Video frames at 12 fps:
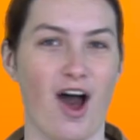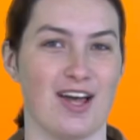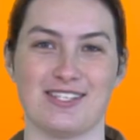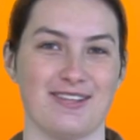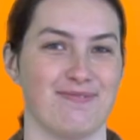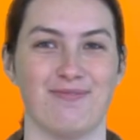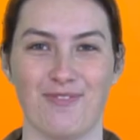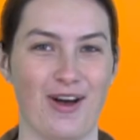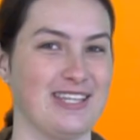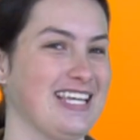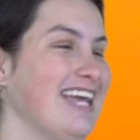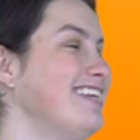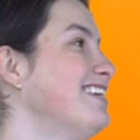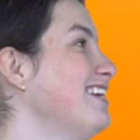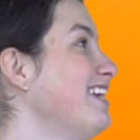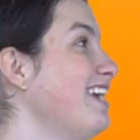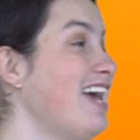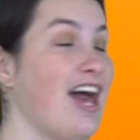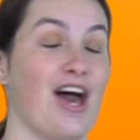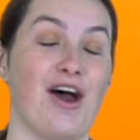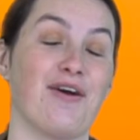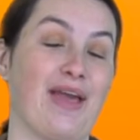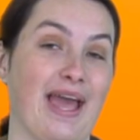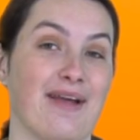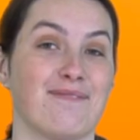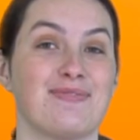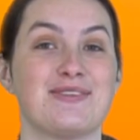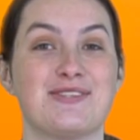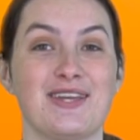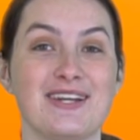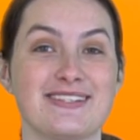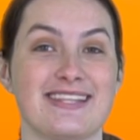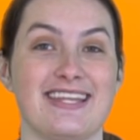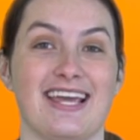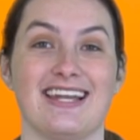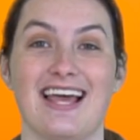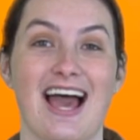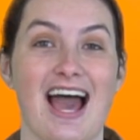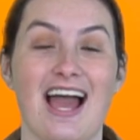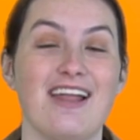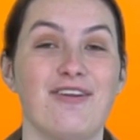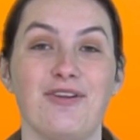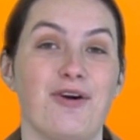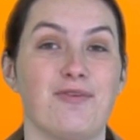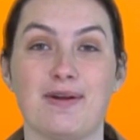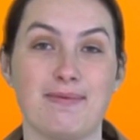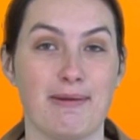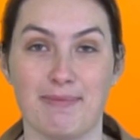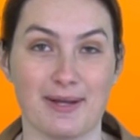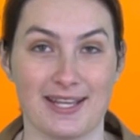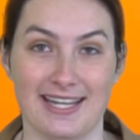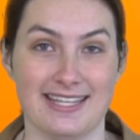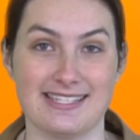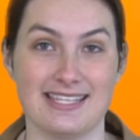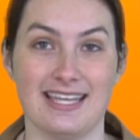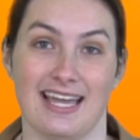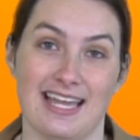Awesome. Well done. Okay, so here's the thing. I don't know where my book is.